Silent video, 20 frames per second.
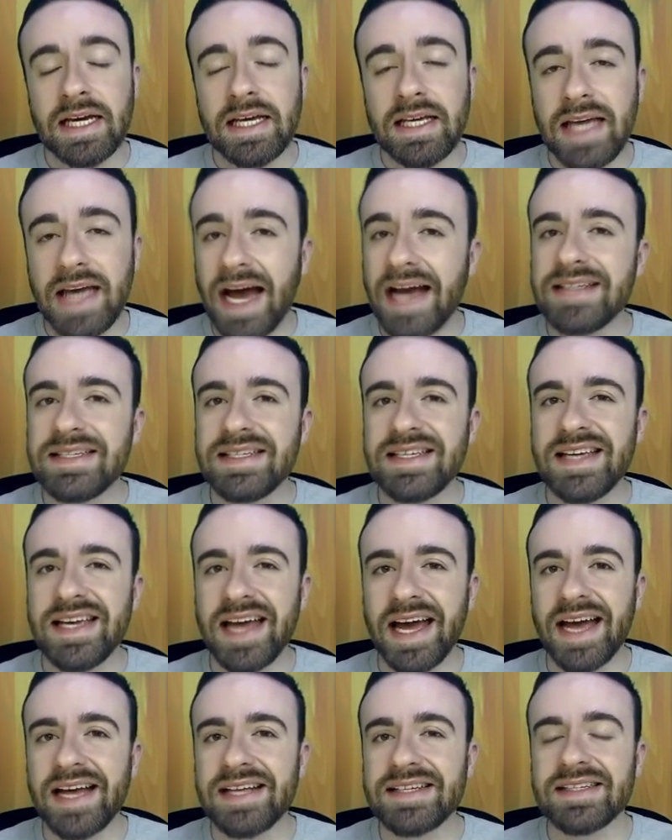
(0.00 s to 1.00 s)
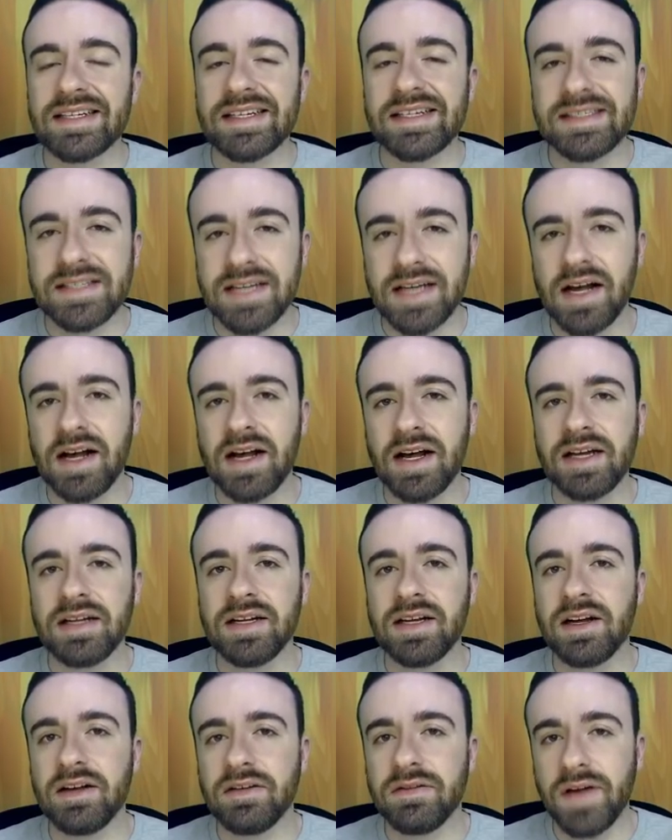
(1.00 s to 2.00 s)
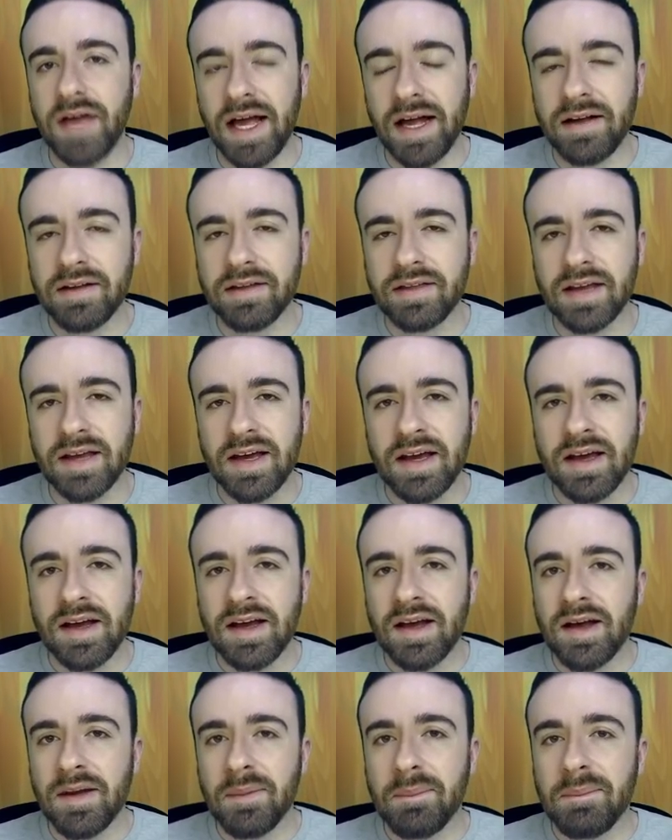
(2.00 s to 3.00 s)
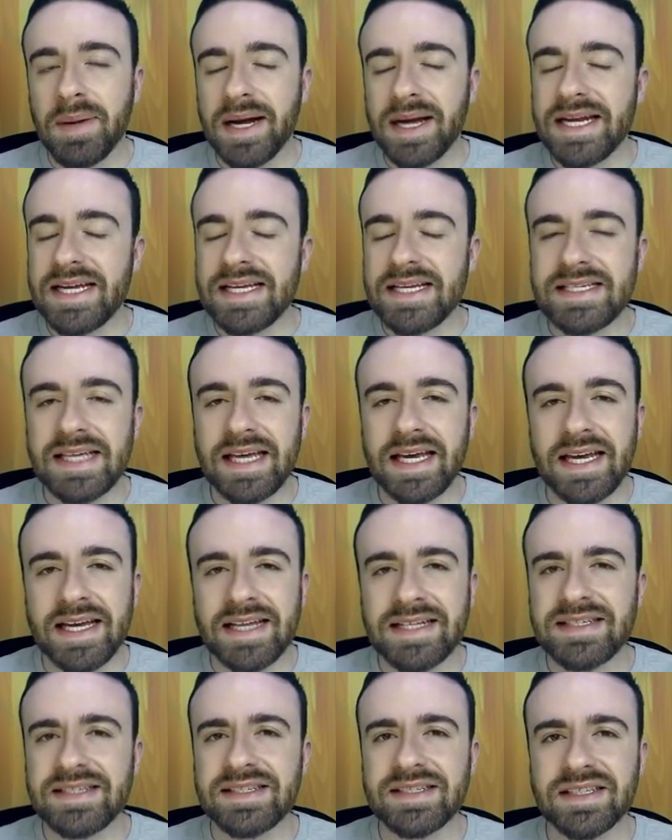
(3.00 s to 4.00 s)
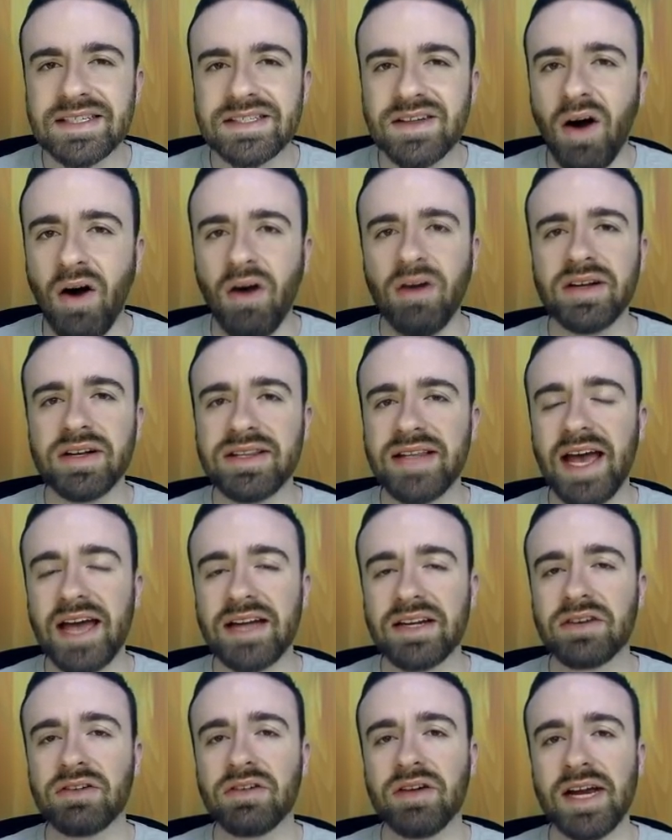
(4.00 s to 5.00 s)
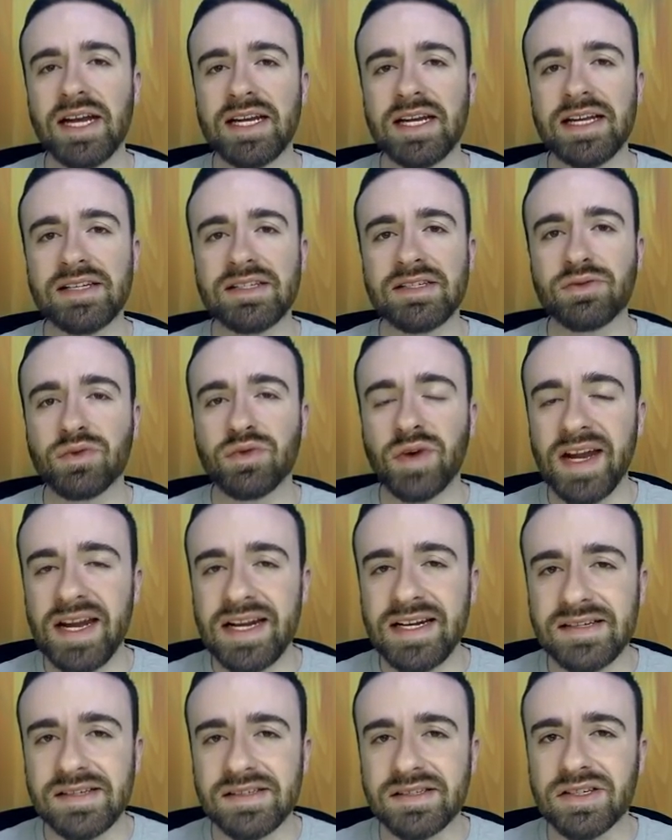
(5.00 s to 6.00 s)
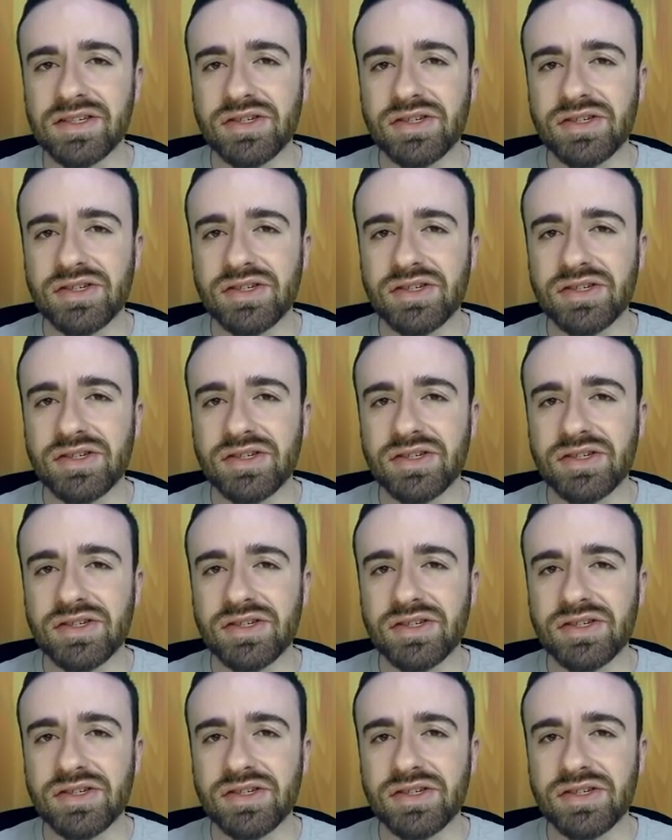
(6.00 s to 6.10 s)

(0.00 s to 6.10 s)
Yes, he has a ton of health, but his hits just aren't that great. His range is the